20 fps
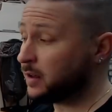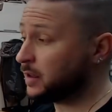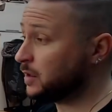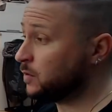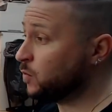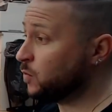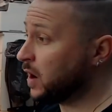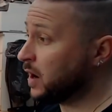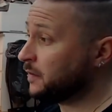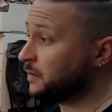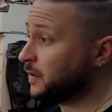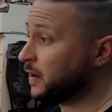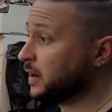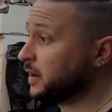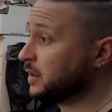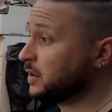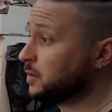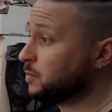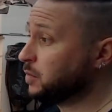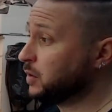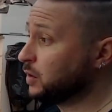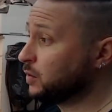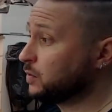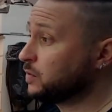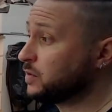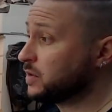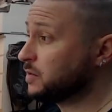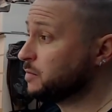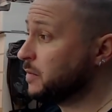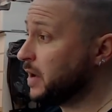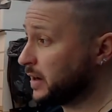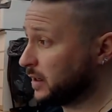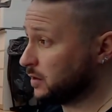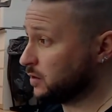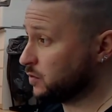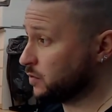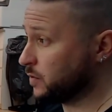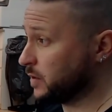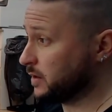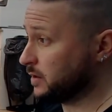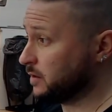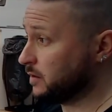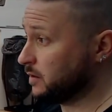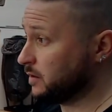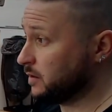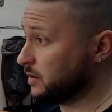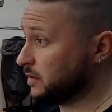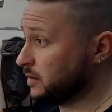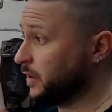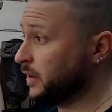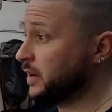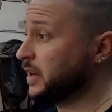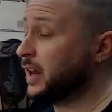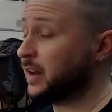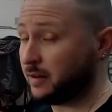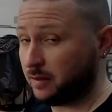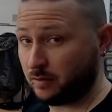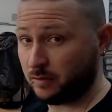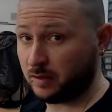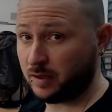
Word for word: the Wi-Fi, and the Bluetooth MAC address for the NAND.